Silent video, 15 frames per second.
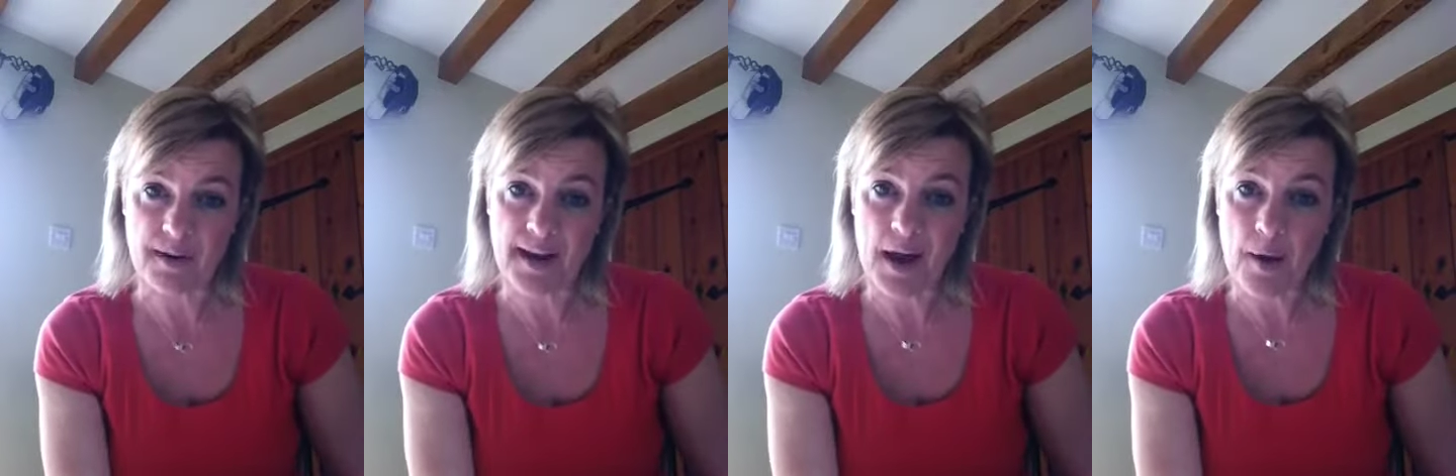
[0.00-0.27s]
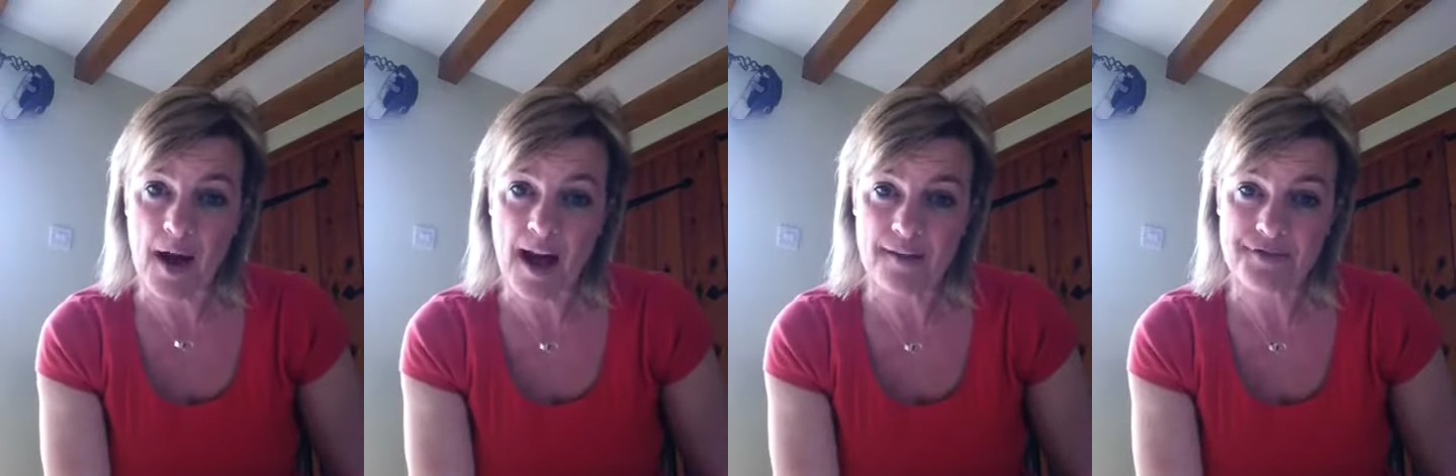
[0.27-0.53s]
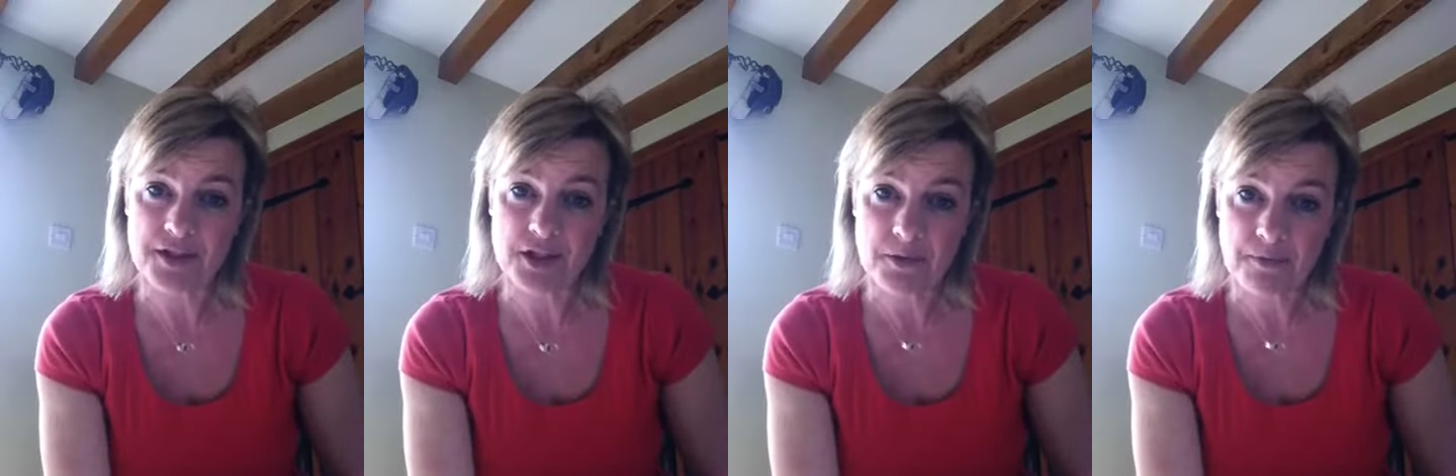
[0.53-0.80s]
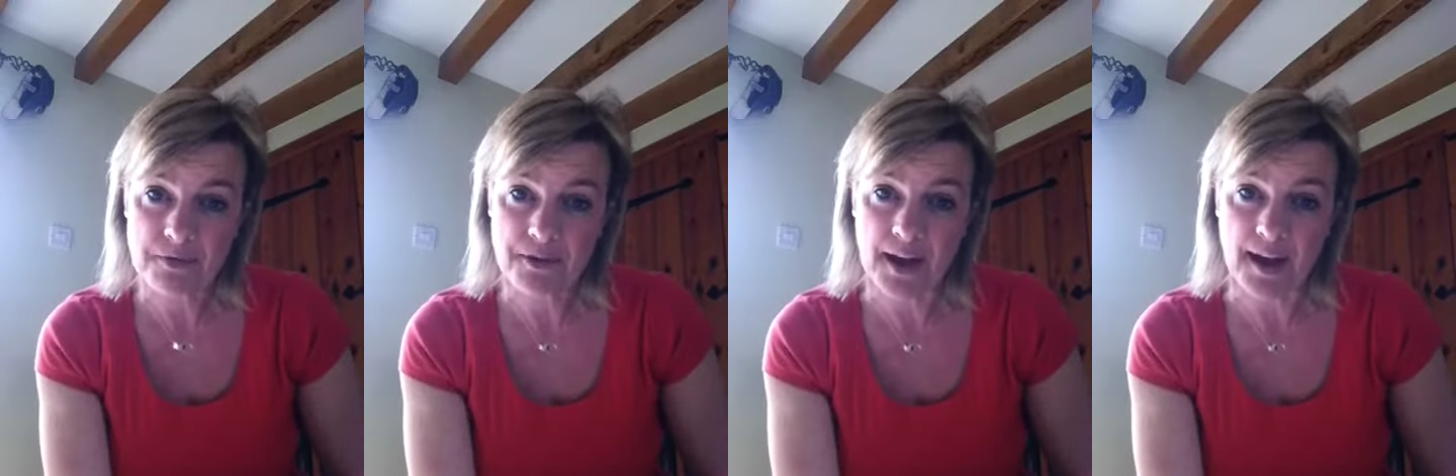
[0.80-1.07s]
Now I have
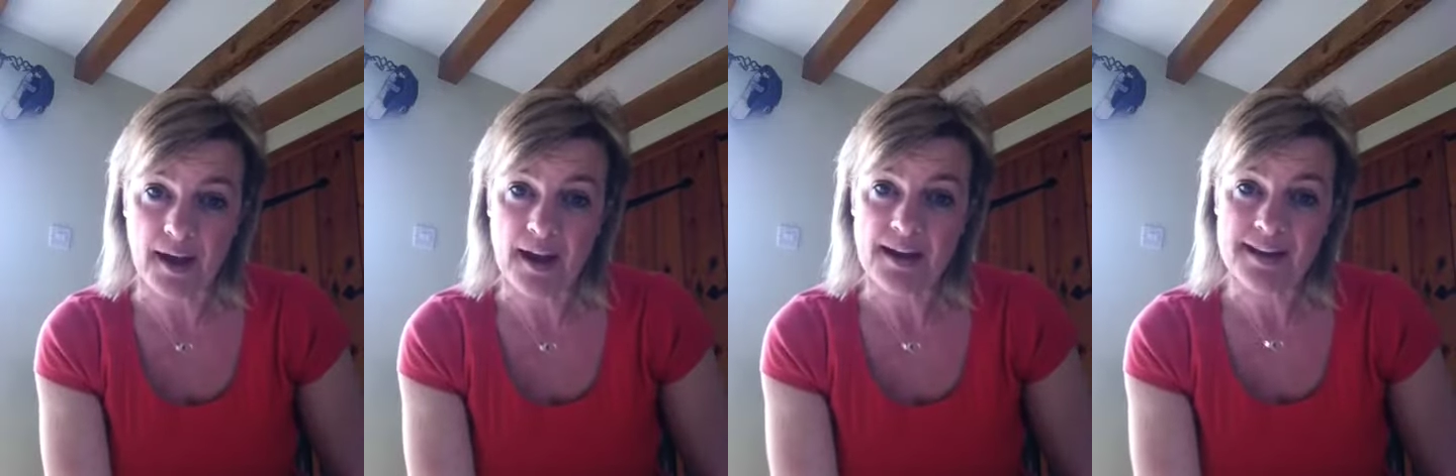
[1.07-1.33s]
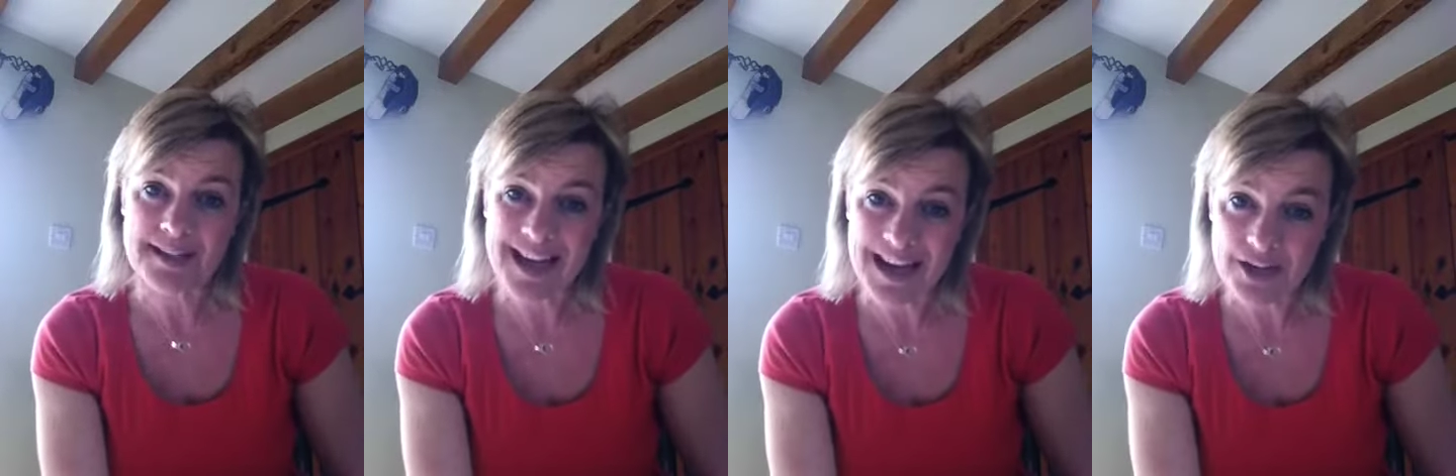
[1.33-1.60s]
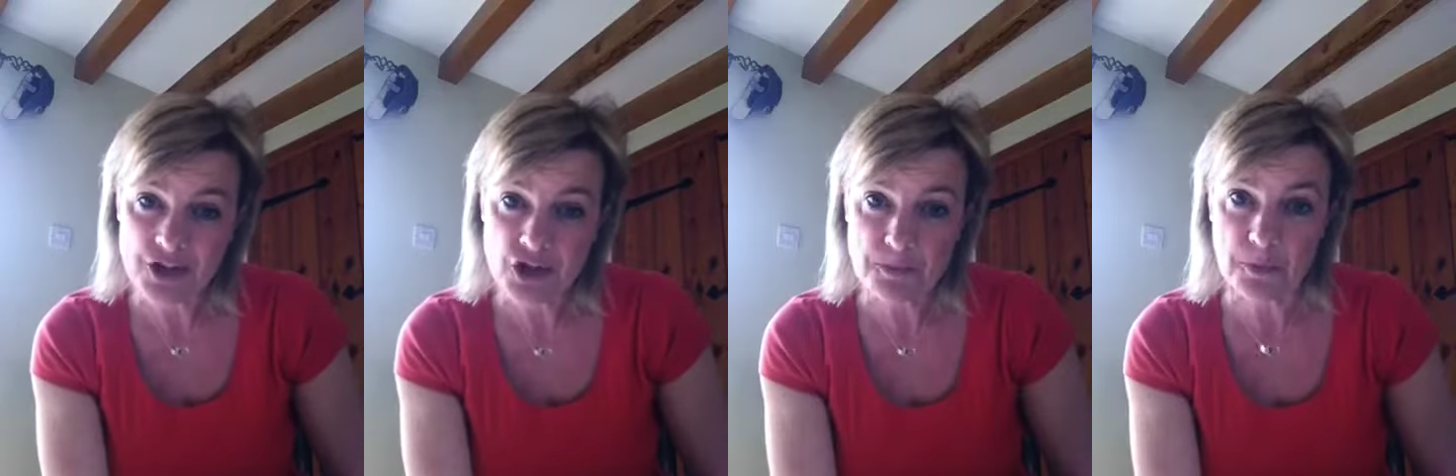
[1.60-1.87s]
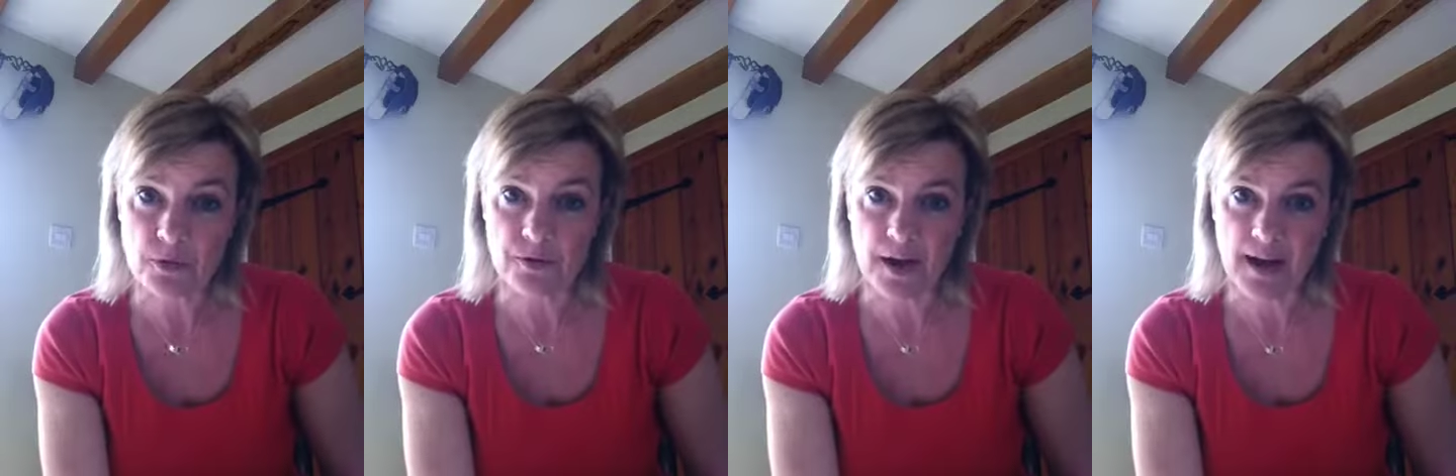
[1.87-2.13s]
something
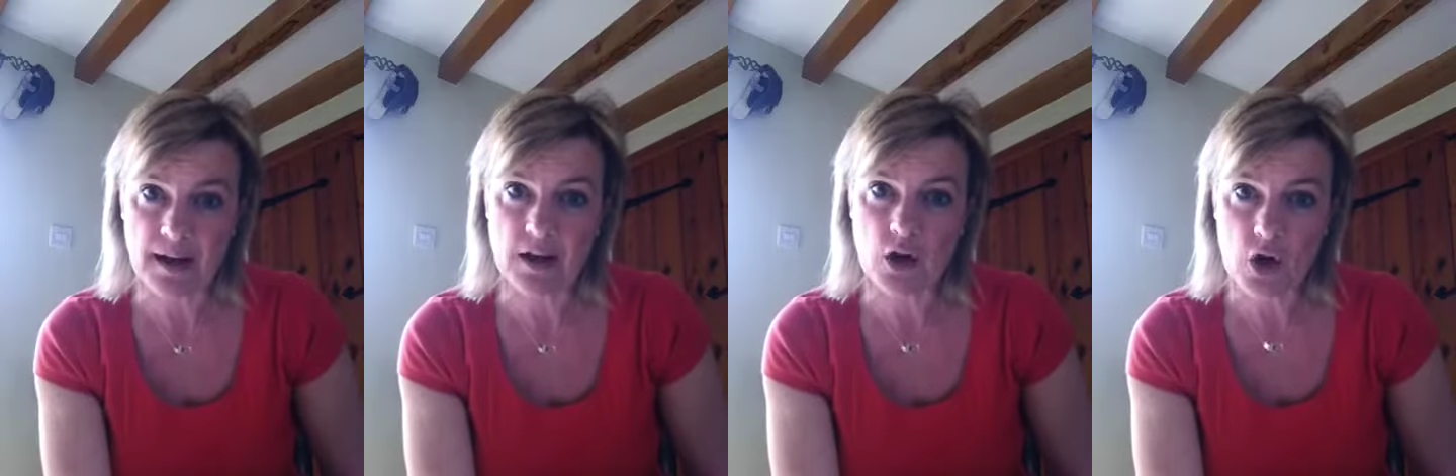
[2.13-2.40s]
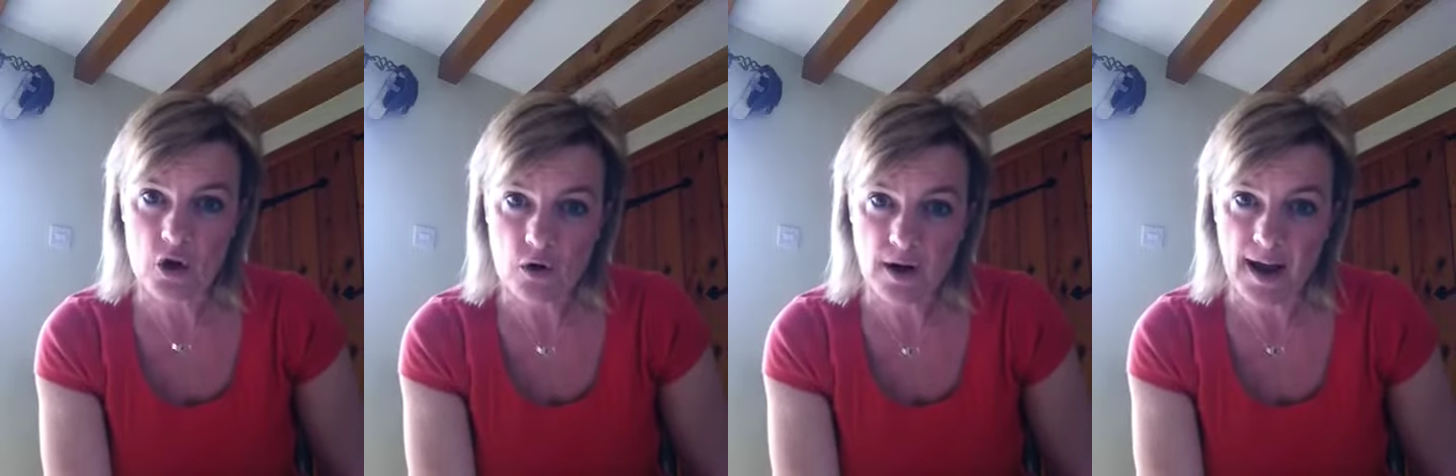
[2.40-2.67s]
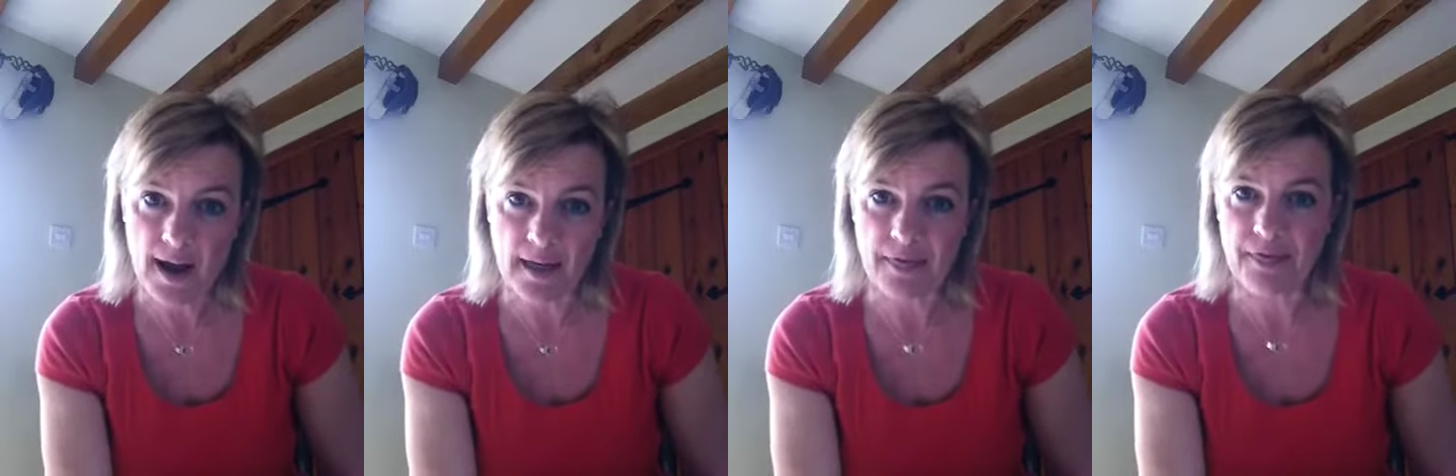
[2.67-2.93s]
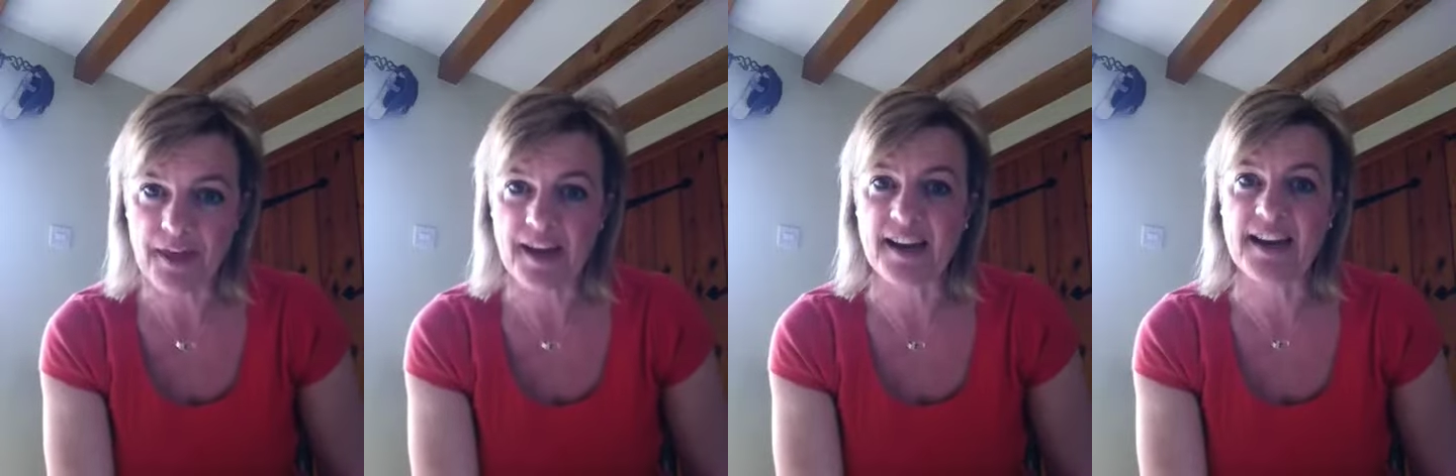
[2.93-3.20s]
tangible that I can look at and
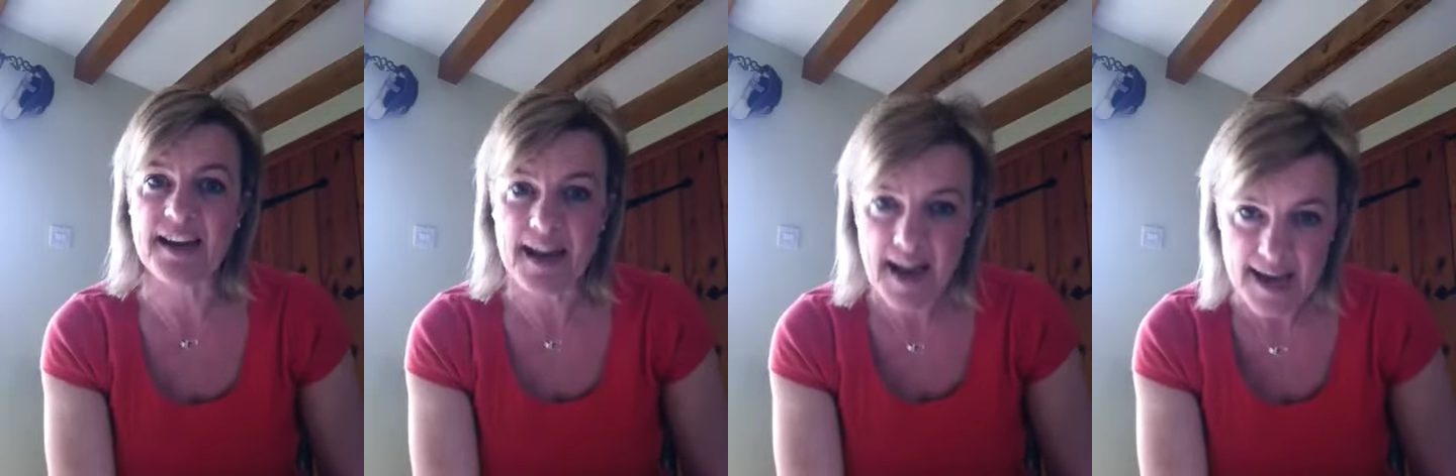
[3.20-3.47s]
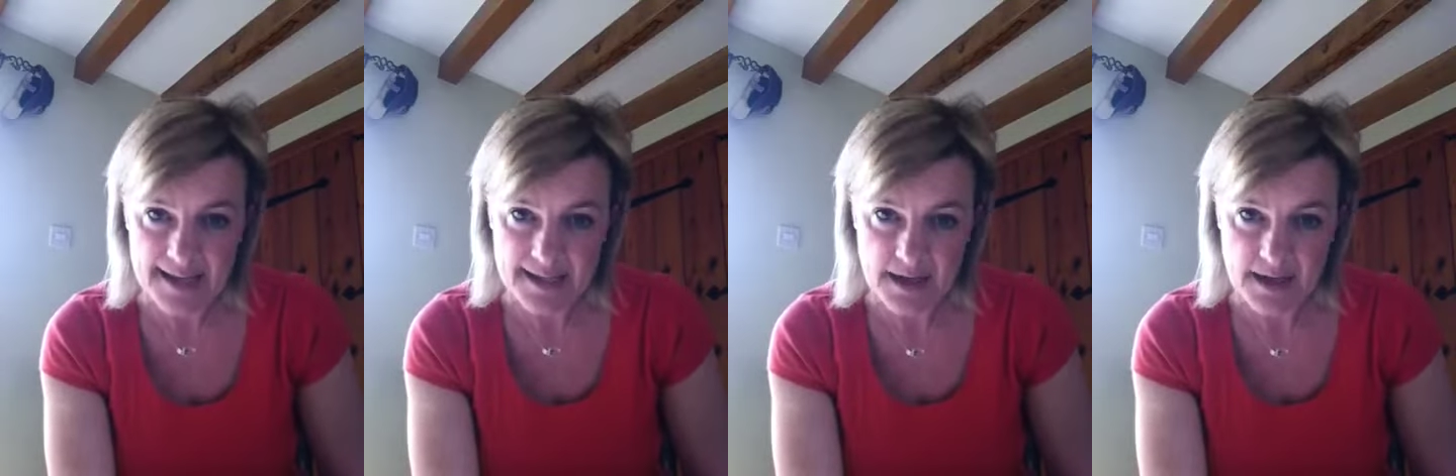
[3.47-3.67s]
think, yes,